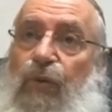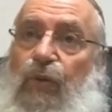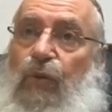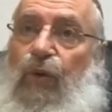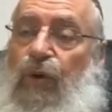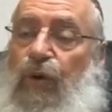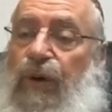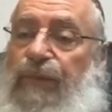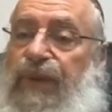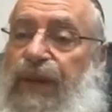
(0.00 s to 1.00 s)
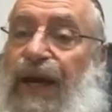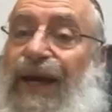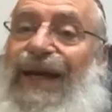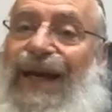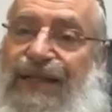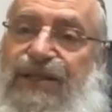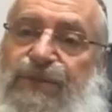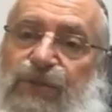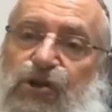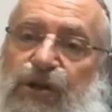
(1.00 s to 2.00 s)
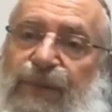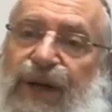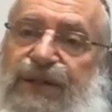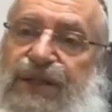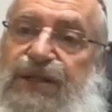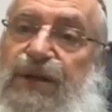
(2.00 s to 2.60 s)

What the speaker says: were against Mashiach Matzahs.